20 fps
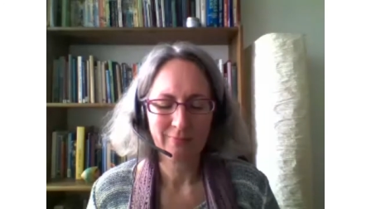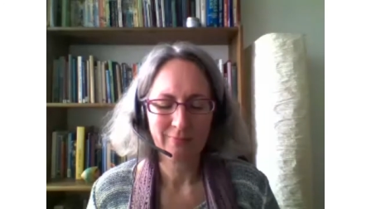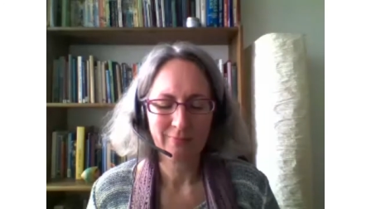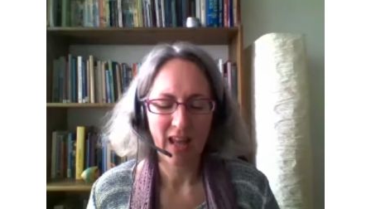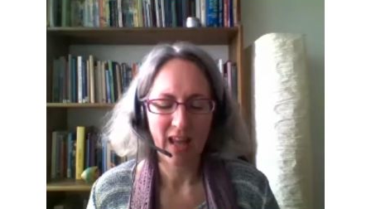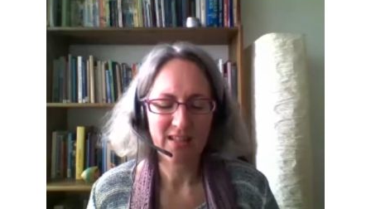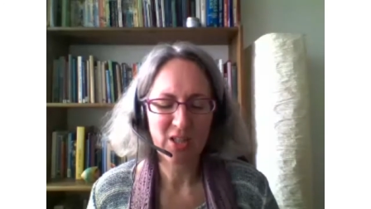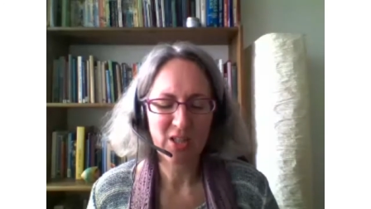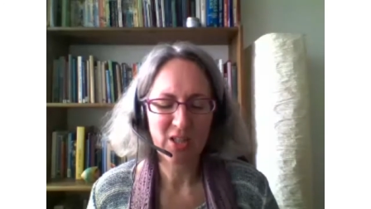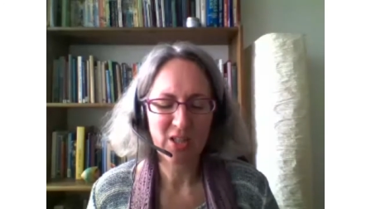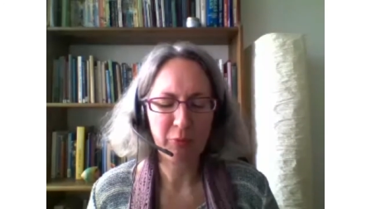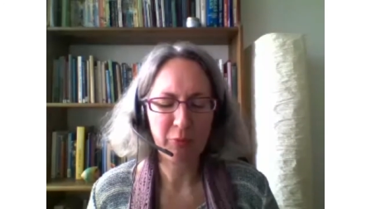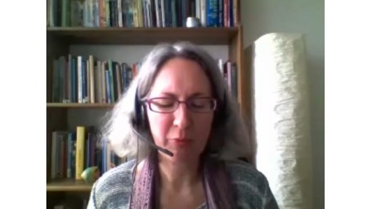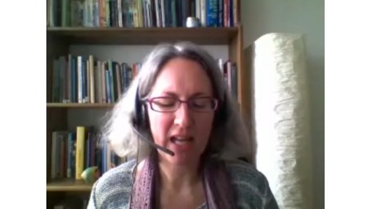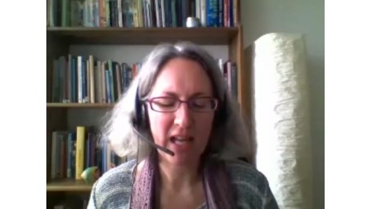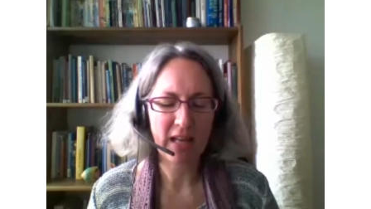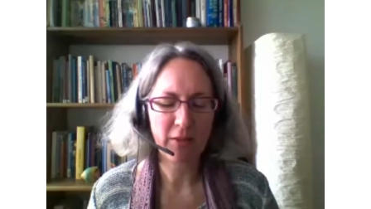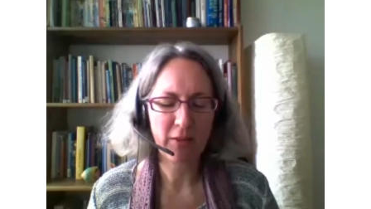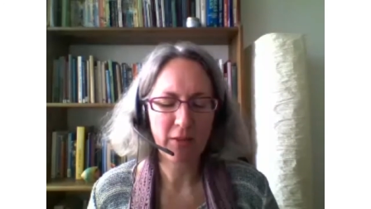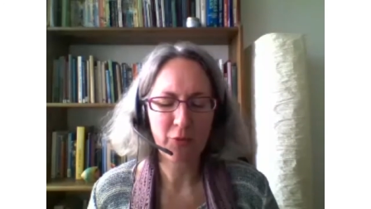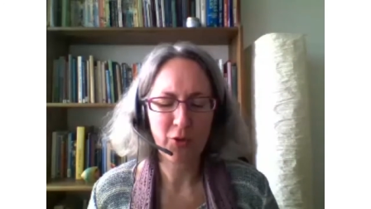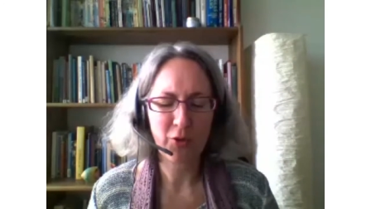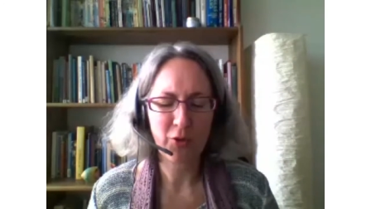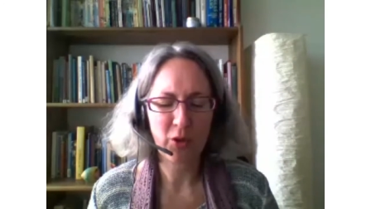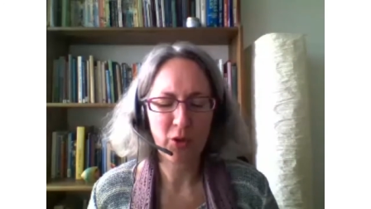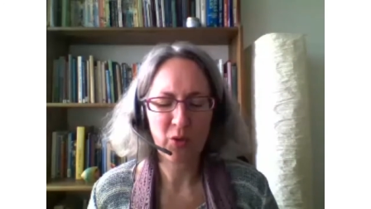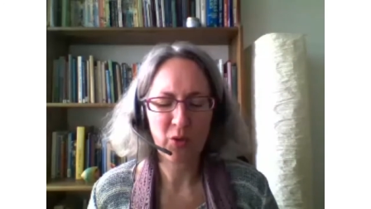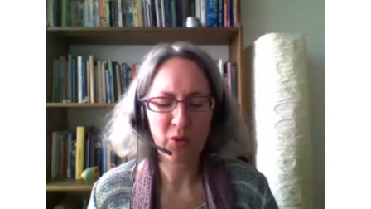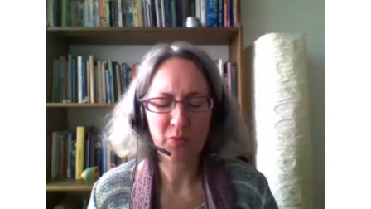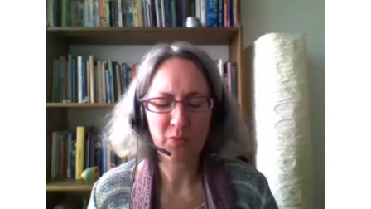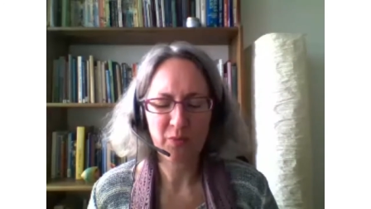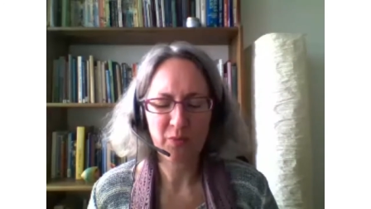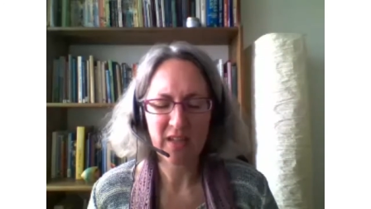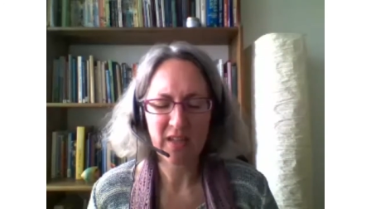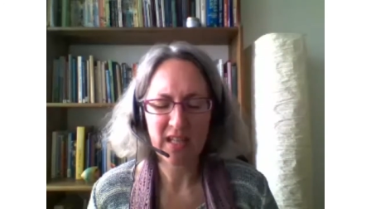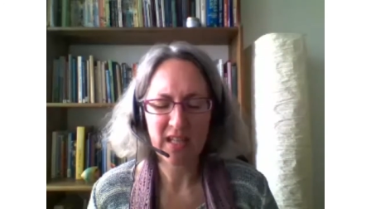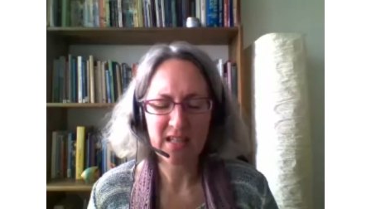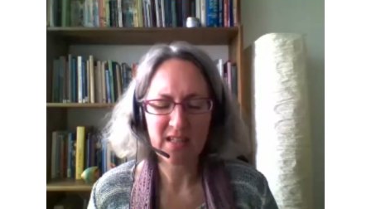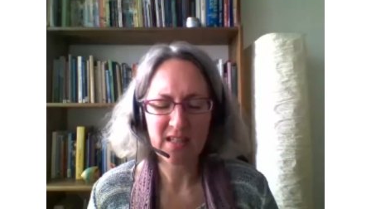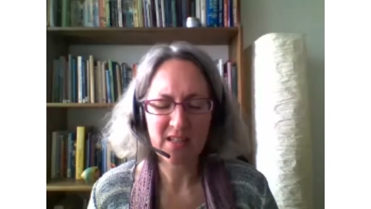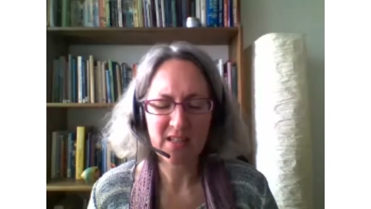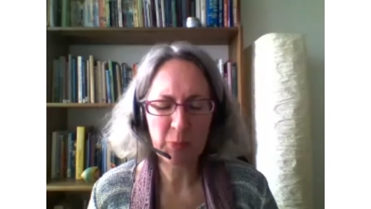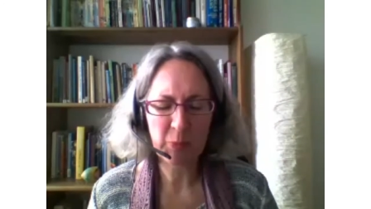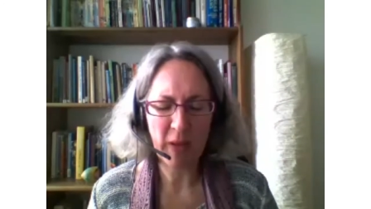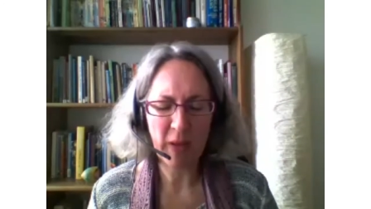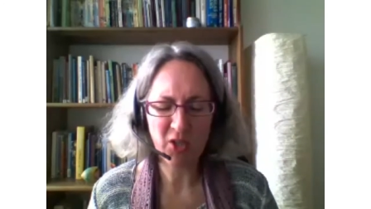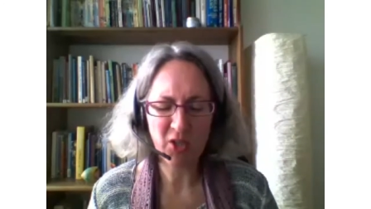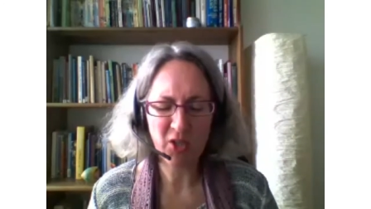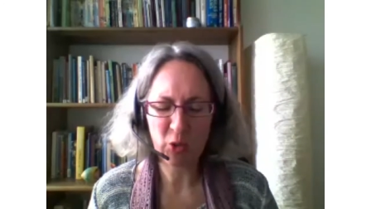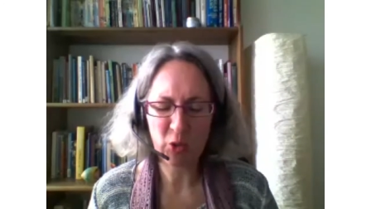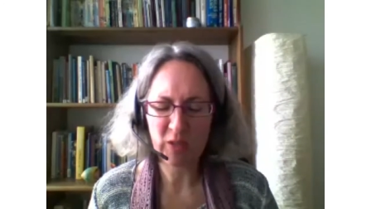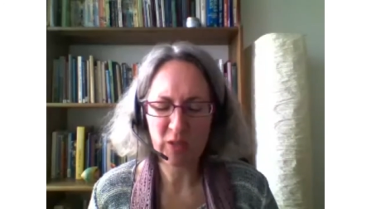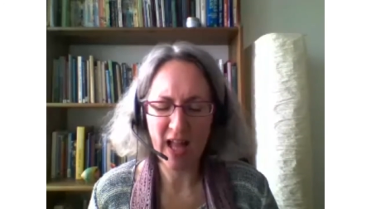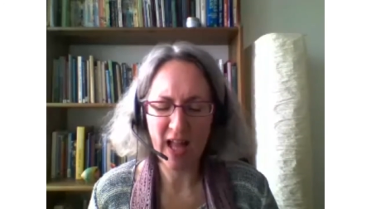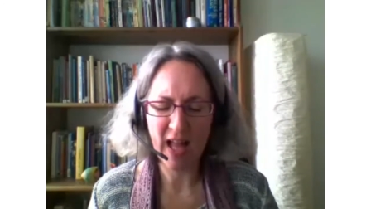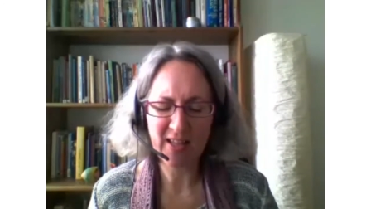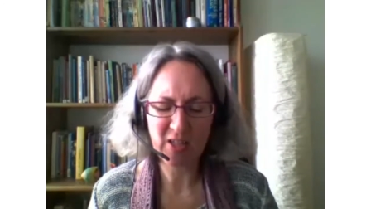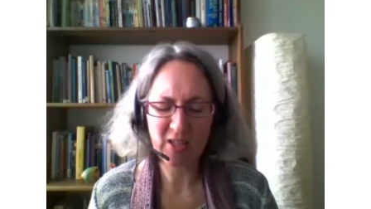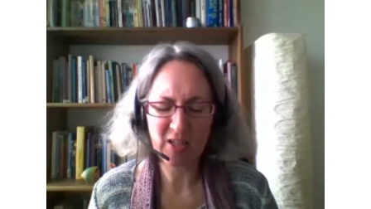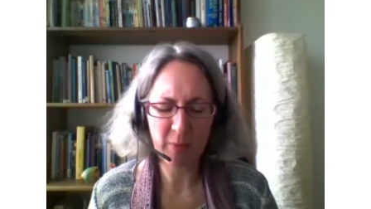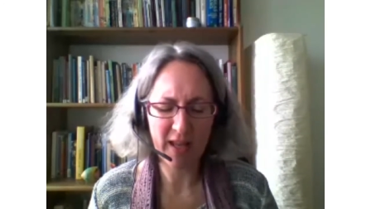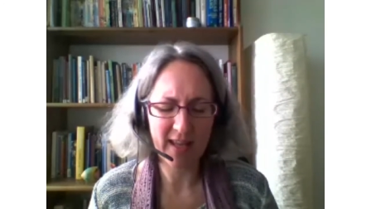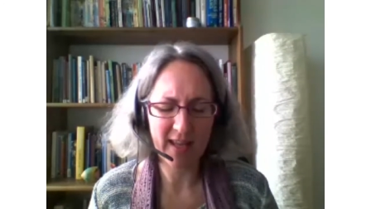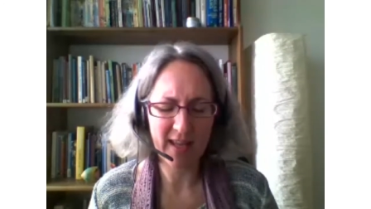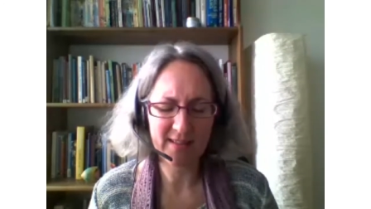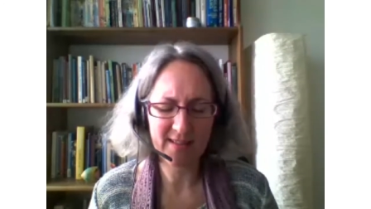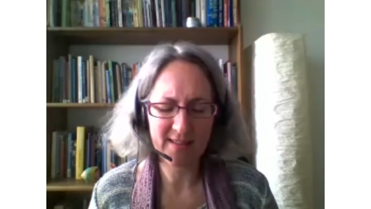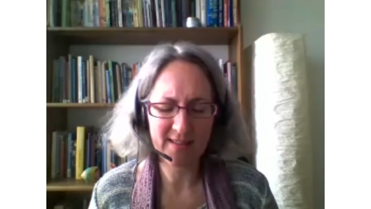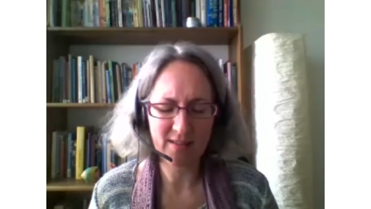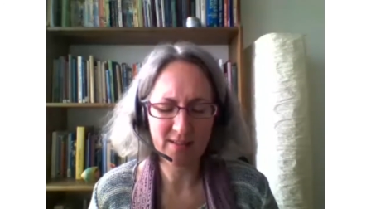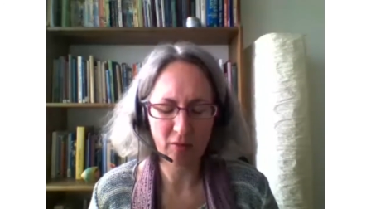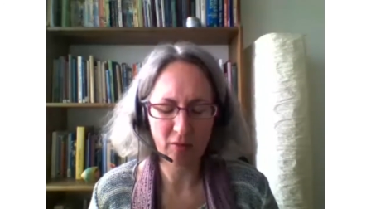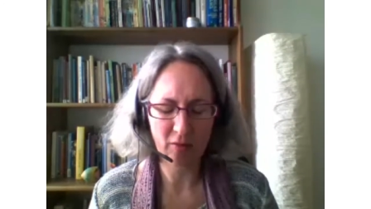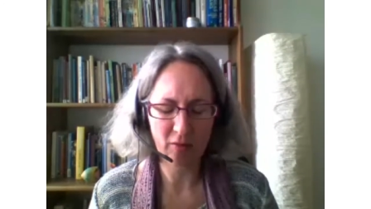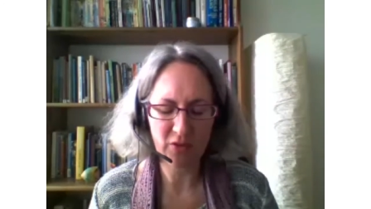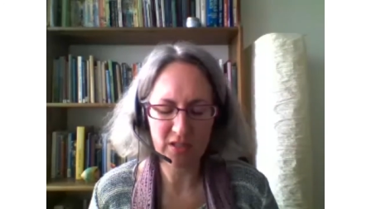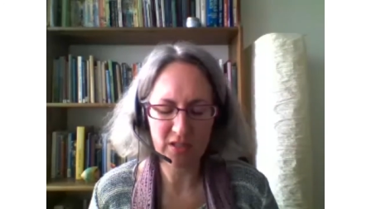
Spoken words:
and to bring through these special aspects of the